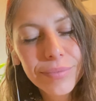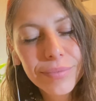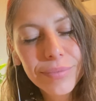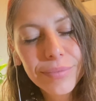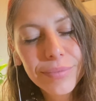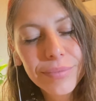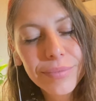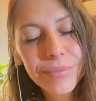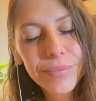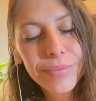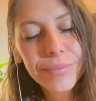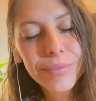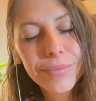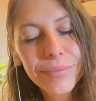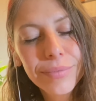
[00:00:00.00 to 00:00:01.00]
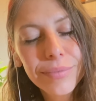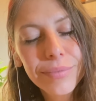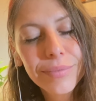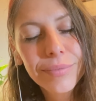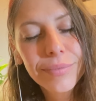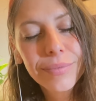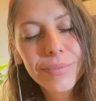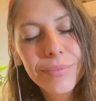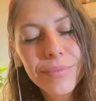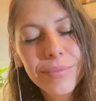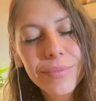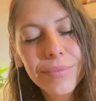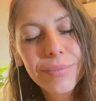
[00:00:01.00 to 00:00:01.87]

[no speech]